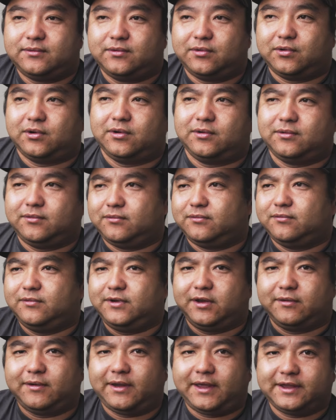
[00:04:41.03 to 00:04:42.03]
or
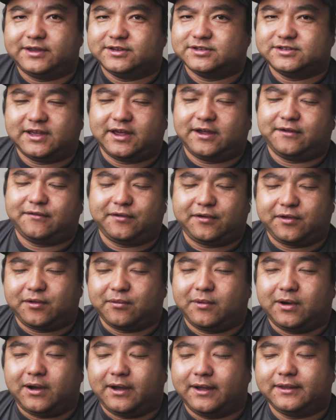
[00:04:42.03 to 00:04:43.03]
rearranged however
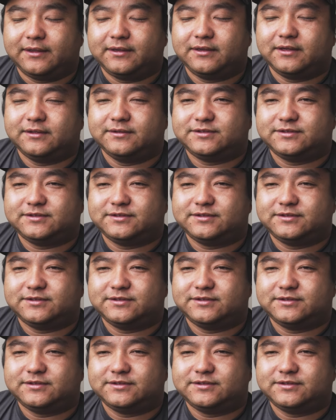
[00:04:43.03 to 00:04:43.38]
you want.